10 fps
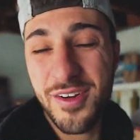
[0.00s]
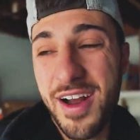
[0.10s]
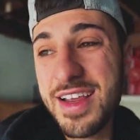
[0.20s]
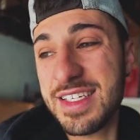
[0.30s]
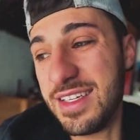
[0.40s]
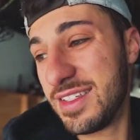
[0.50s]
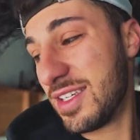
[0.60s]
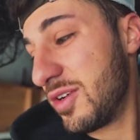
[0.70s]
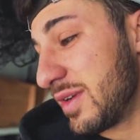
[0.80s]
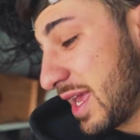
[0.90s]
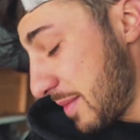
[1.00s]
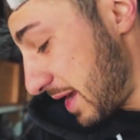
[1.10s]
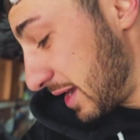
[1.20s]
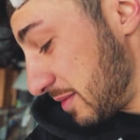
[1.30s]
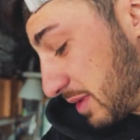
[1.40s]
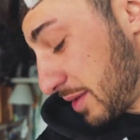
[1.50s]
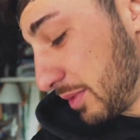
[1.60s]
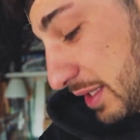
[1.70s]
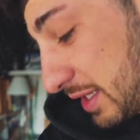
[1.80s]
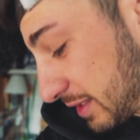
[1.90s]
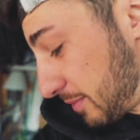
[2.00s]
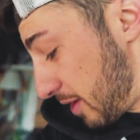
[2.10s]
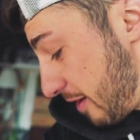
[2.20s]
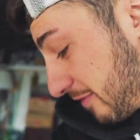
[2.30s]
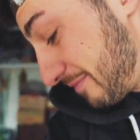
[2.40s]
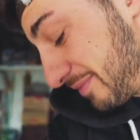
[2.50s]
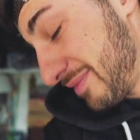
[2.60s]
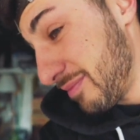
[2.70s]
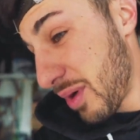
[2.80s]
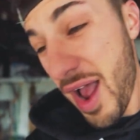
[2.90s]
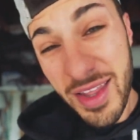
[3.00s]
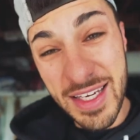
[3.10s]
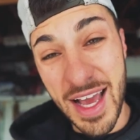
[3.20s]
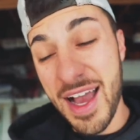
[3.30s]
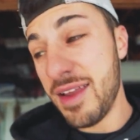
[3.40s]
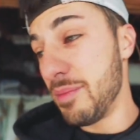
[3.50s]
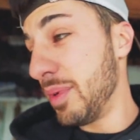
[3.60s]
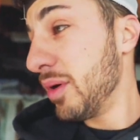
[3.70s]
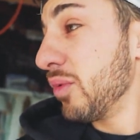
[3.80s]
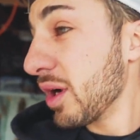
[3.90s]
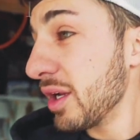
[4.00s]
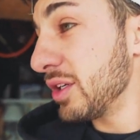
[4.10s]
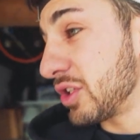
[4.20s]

crazy so am I going to be able to get them off Probably not, but we're going to